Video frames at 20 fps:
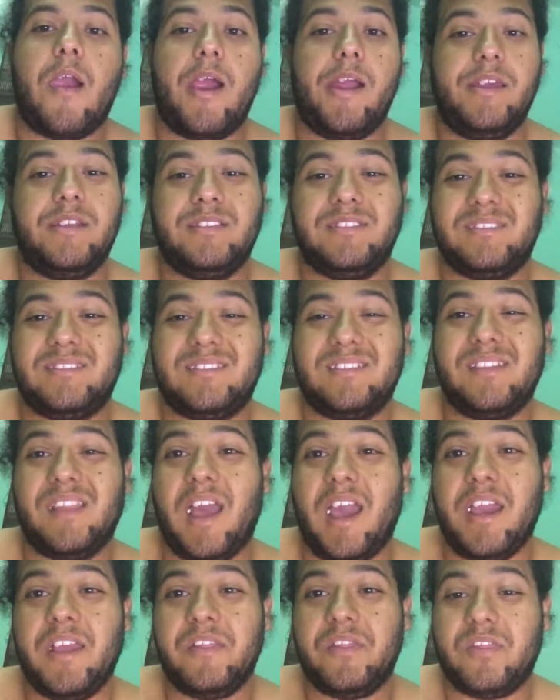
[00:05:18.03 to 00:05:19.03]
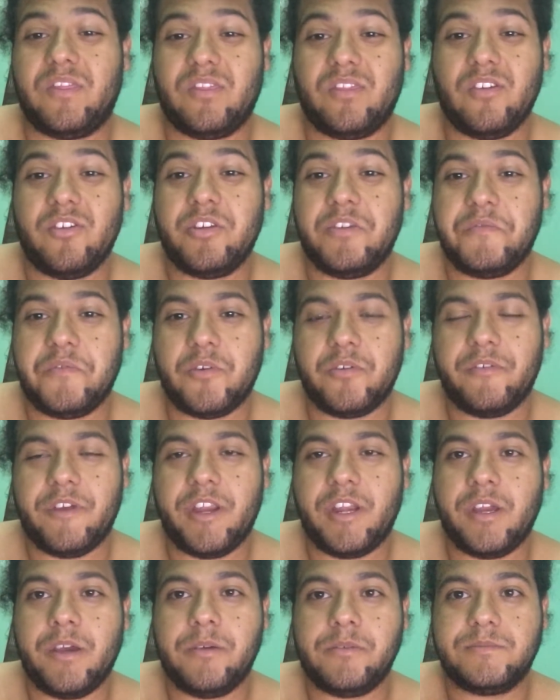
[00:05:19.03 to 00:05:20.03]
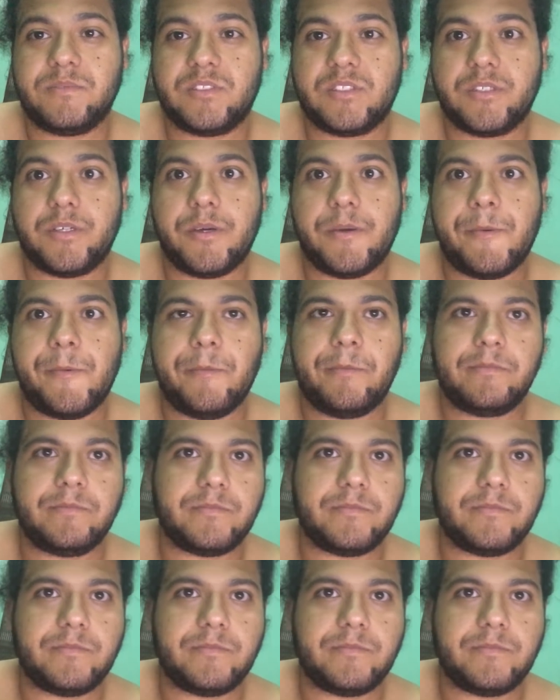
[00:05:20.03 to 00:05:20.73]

And it's 9:34 right now, so